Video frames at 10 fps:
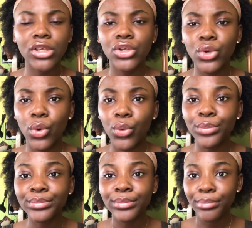you know,
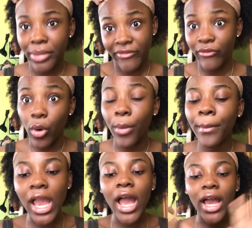
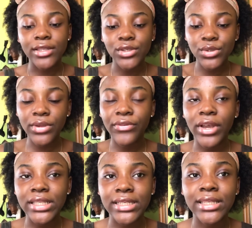perform. I don't do it for
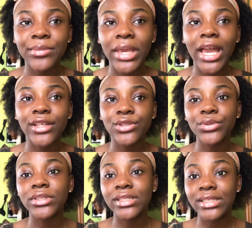entertainment. I
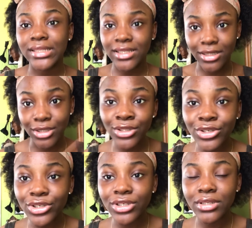do it to
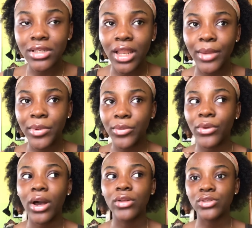teach, like, people
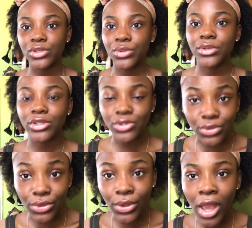how to do it
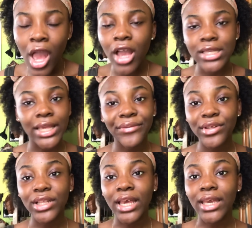too, because I
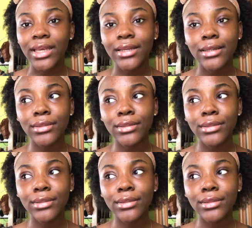feel like,